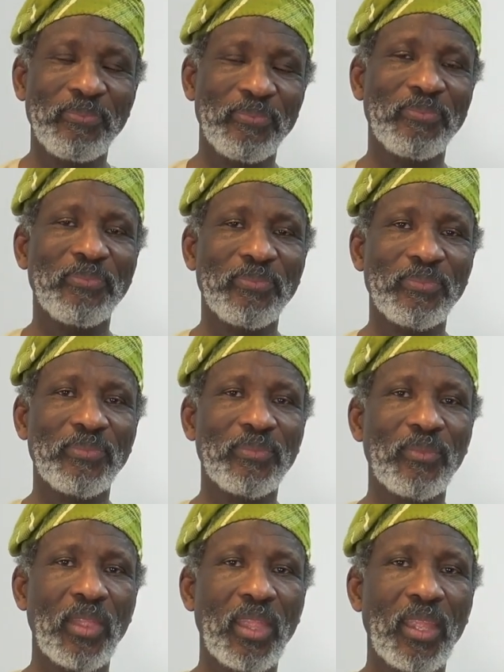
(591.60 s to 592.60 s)

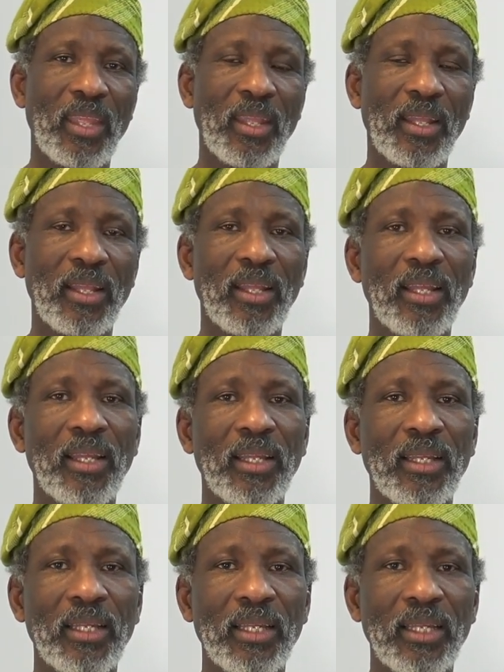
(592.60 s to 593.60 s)

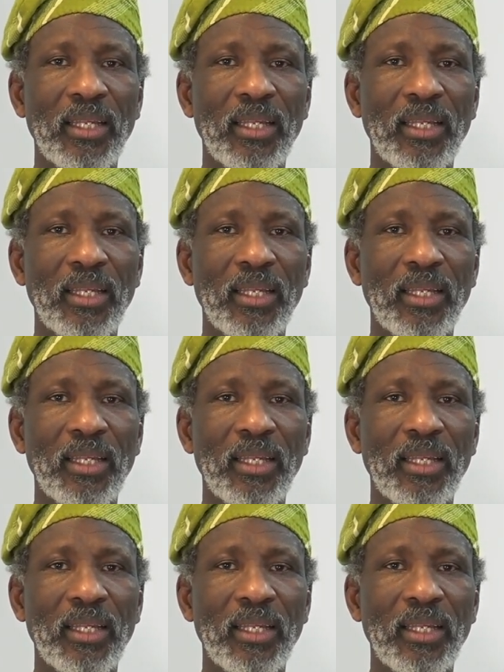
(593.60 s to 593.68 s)
Nothing is said.